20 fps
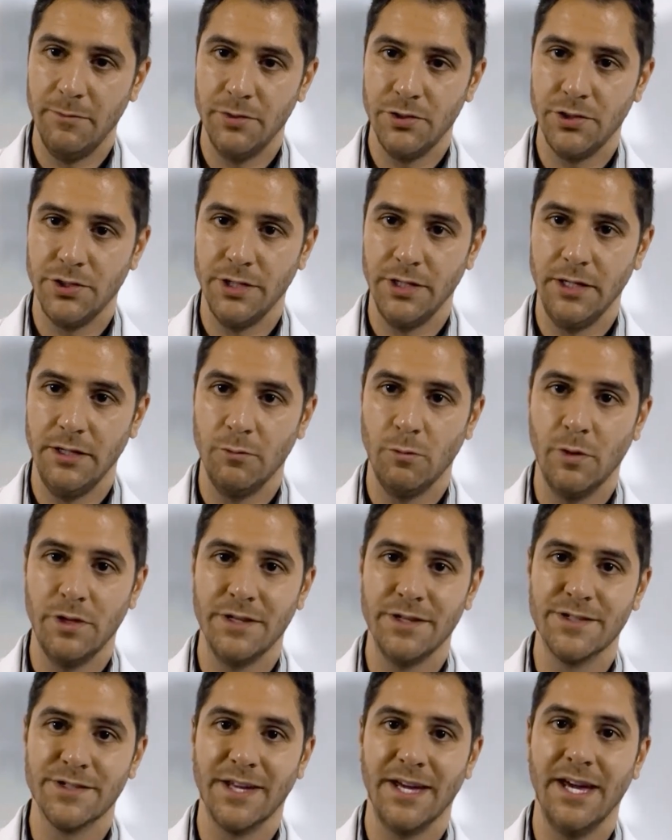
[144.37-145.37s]
machine when the
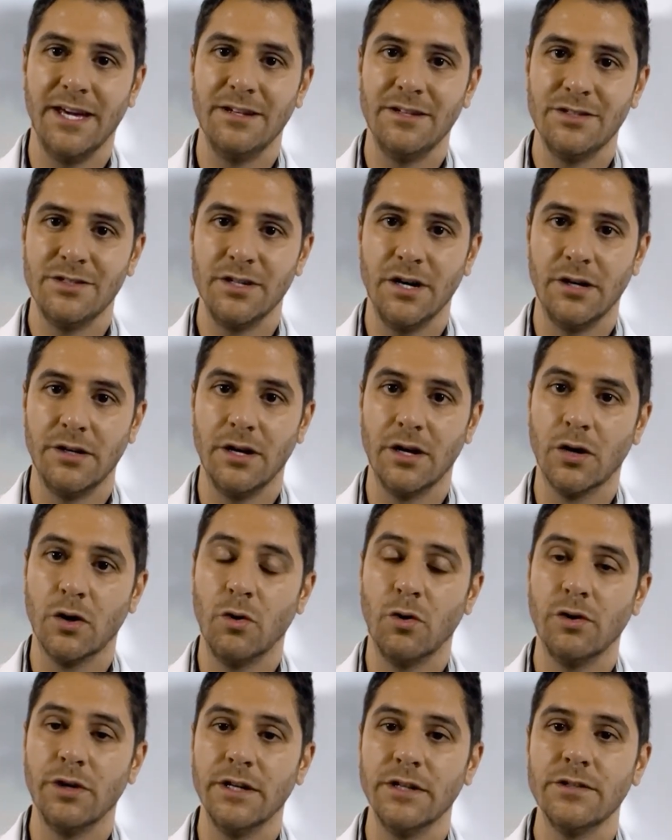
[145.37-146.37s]
scan is done
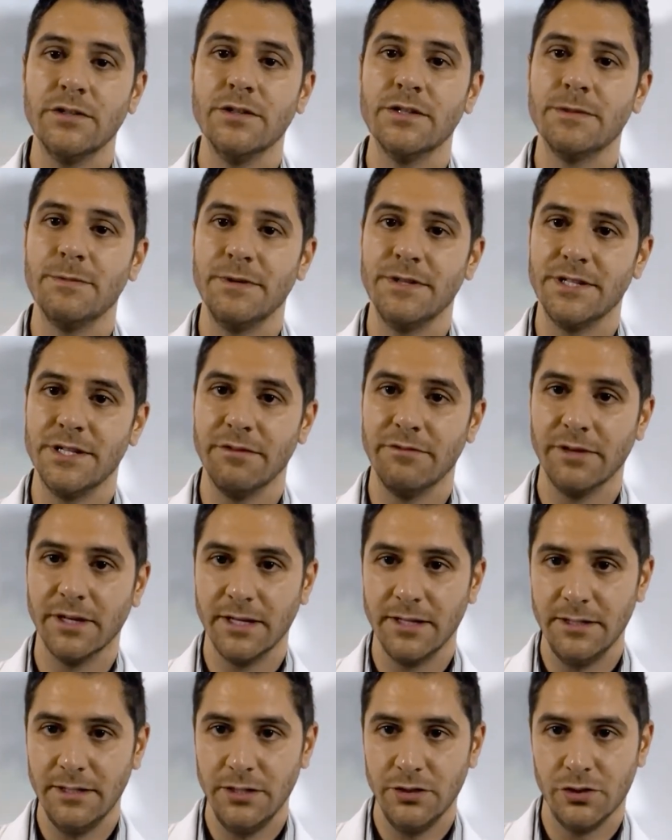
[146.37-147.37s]
according to specific
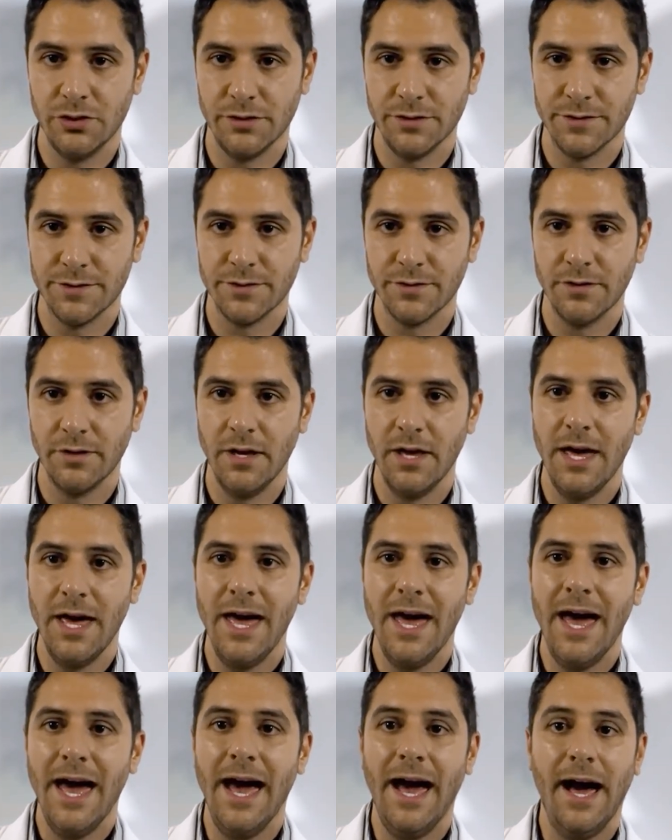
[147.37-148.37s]
conditions.
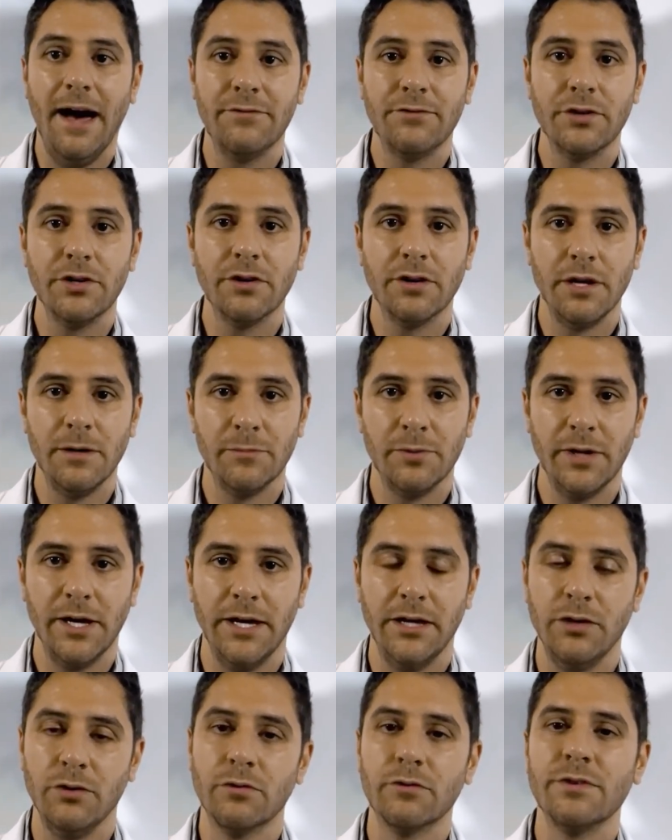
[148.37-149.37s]
After your implant,
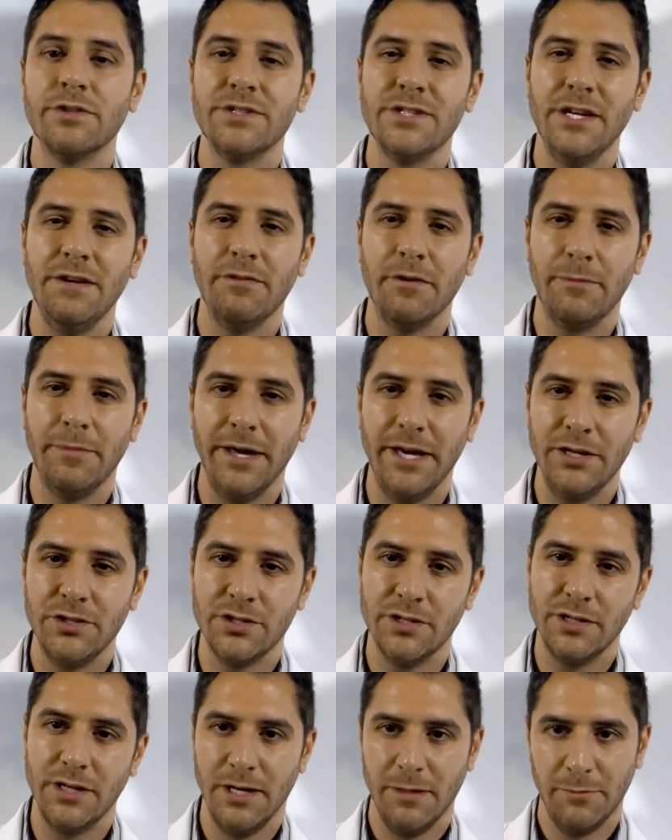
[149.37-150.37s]
you will receive a
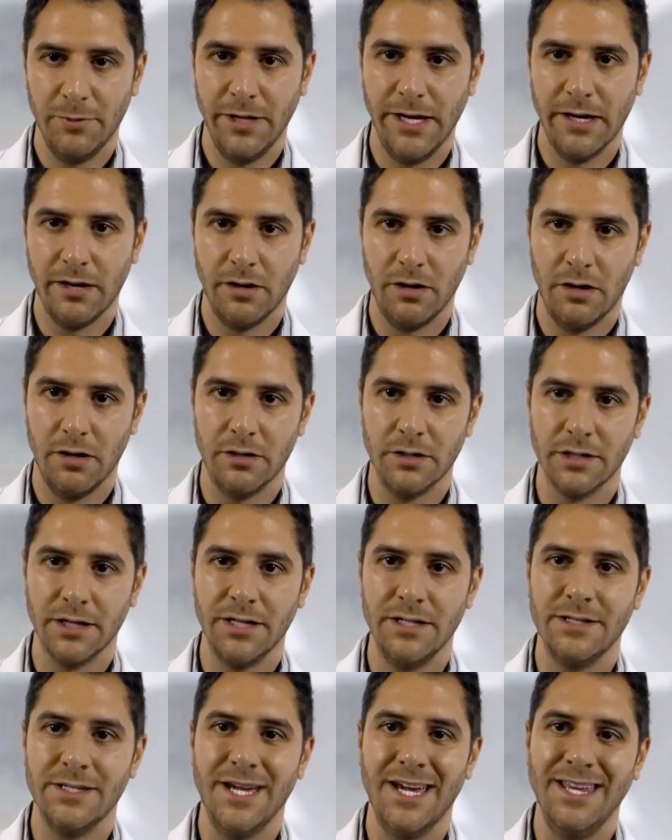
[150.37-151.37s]
patient implant card
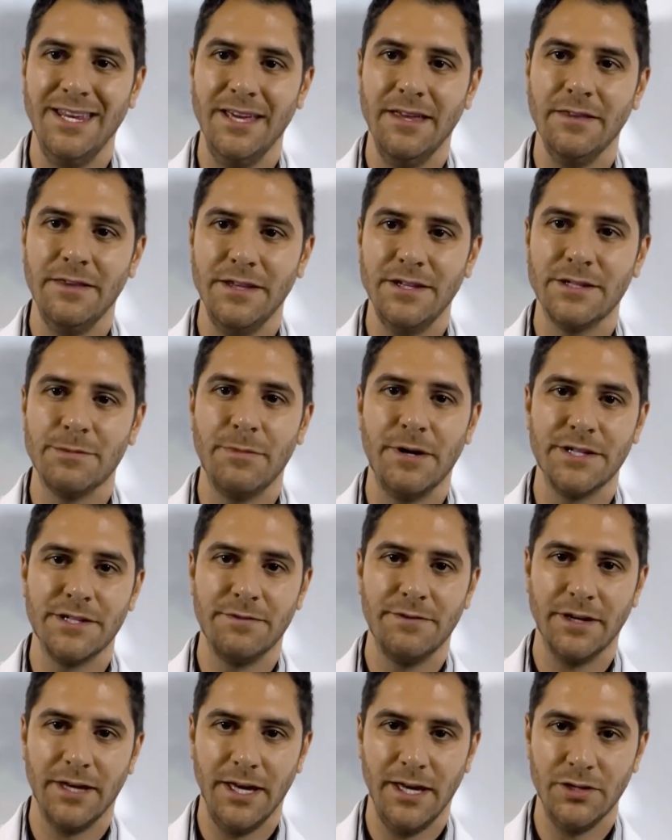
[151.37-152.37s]
containing these
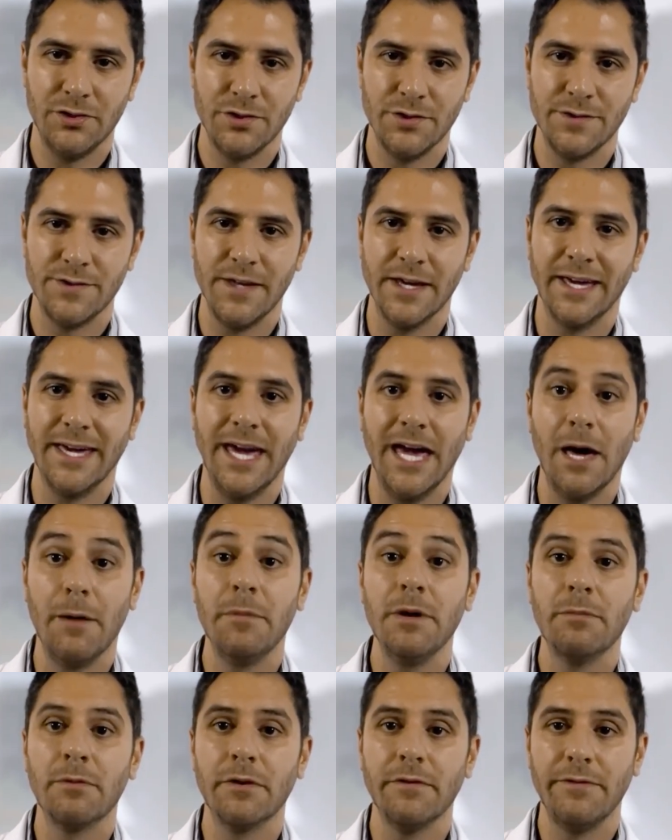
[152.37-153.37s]
specifications that can be
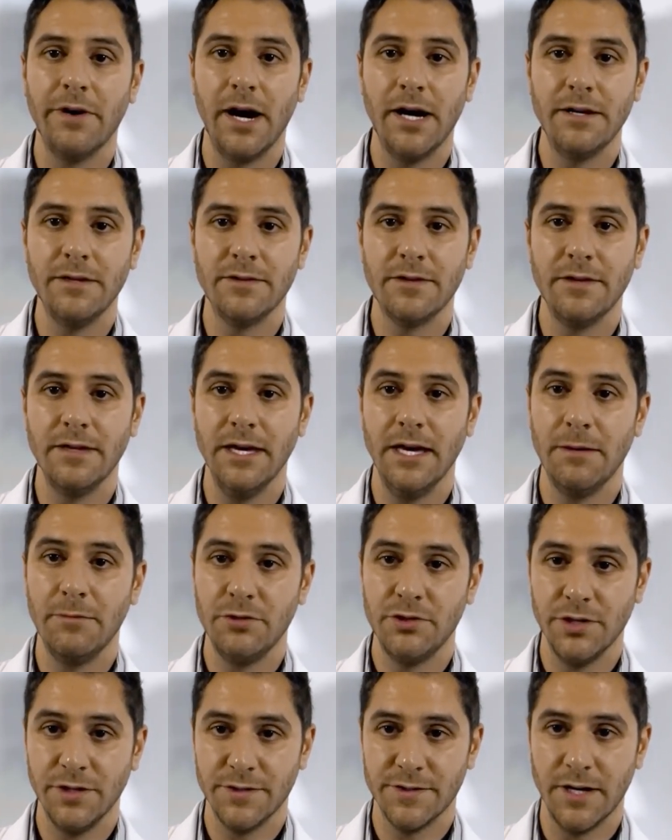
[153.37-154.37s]
provided to the
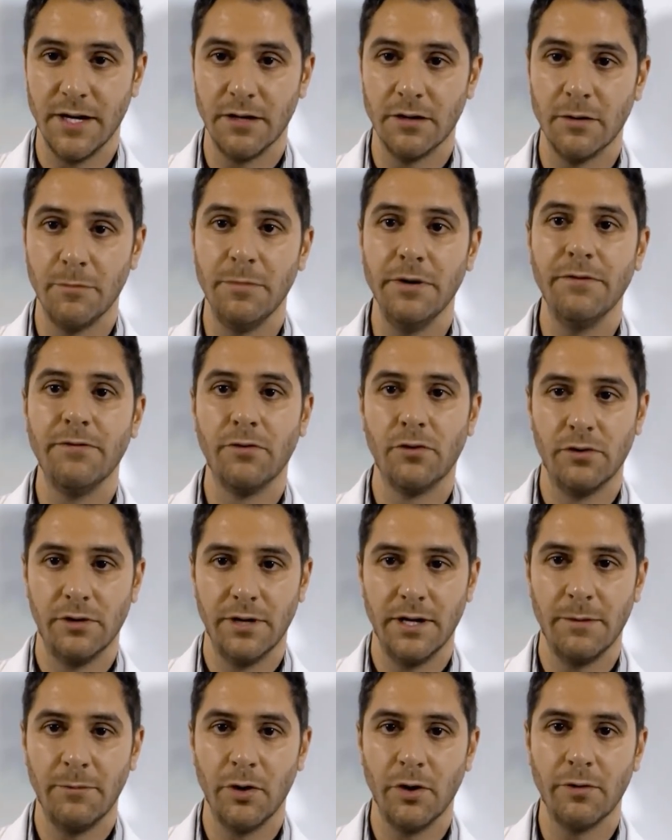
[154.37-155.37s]
imaging center before an
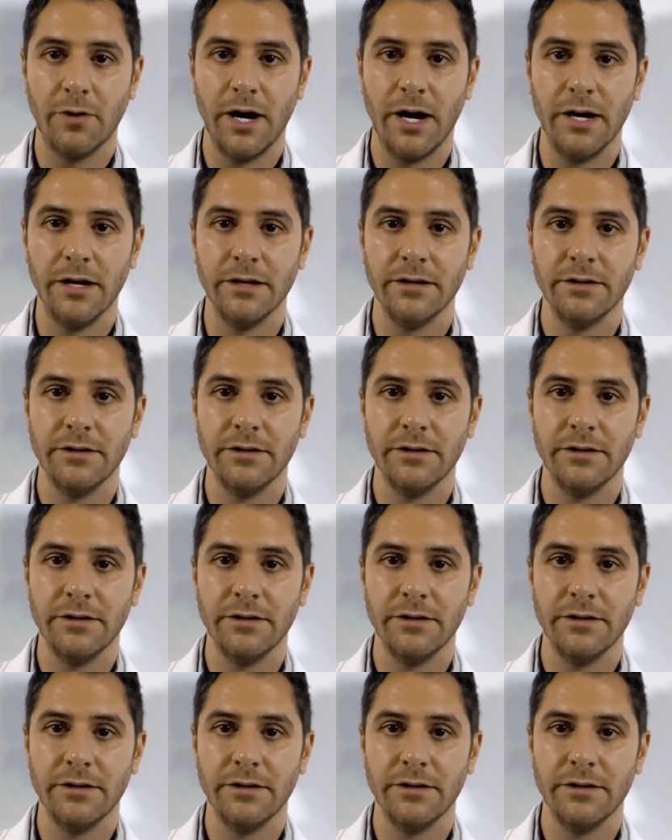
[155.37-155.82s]
MRI.